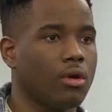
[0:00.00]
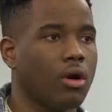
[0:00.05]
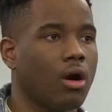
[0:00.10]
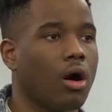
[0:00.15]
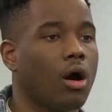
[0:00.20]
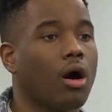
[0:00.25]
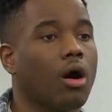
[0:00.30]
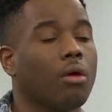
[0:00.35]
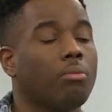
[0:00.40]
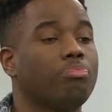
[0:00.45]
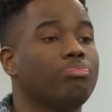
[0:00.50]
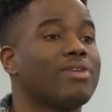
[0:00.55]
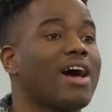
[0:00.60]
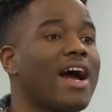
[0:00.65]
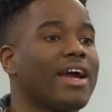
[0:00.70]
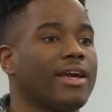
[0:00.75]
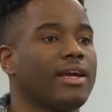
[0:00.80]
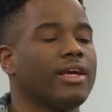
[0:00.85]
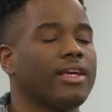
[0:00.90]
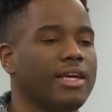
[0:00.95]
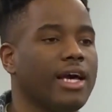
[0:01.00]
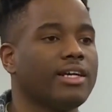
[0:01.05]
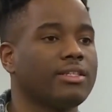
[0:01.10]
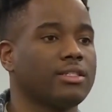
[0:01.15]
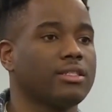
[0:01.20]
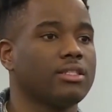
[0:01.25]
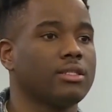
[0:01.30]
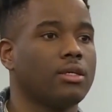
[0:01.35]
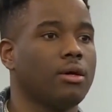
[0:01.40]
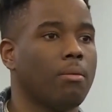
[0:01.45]
Uh, Bryant,
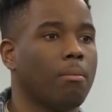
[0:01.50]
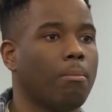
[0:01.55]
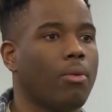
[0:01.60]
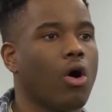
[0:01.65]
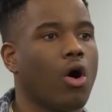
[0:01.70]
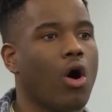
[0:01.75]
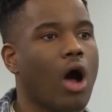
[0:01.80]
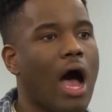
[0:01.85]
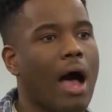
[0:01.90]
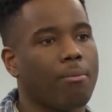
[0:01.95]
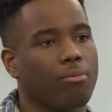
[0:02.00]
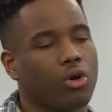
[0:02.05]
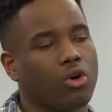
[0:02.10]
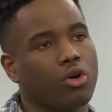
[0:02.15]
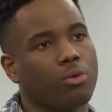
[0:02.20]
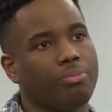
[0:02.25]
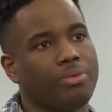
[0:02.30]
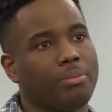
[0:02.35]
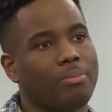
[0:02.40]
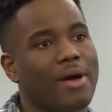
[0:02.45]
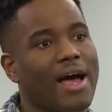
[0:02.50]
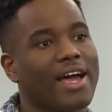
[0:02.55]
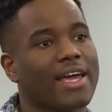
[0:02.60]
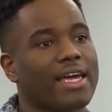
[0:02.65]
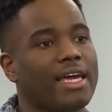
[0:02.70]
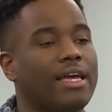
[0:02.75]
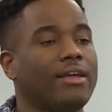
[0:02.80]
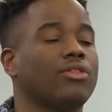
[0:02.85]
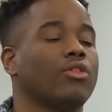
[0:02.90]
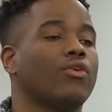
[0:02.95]
yes. Bryant. But I'm going to be back
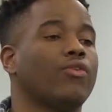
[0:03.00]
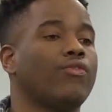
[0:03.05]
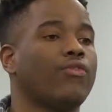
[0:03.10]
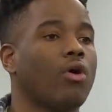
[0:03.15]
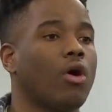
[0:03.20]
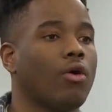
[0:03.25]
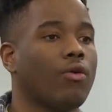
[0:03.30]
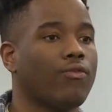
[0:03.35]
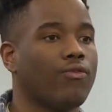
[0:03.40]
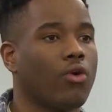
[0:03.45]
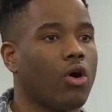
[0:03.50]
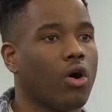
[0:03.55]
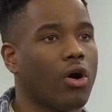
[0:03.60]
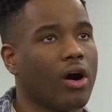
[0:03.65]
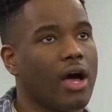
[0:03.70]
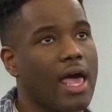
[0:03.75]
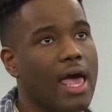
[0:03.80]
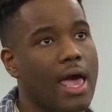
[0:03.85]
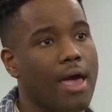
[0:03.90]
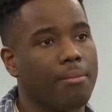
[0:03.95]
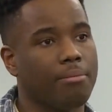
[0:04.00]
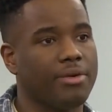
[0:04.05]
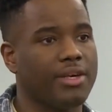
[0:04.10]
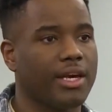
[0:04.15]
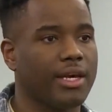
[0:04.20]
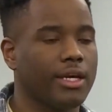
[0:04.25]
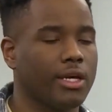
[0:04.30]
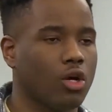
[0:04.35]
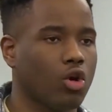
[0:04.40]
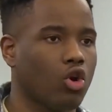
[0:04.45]
in the fall for
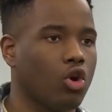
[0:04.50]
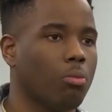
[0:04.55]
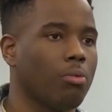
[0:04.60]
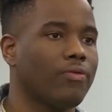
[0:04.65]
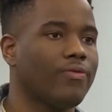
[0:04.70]
MBA in global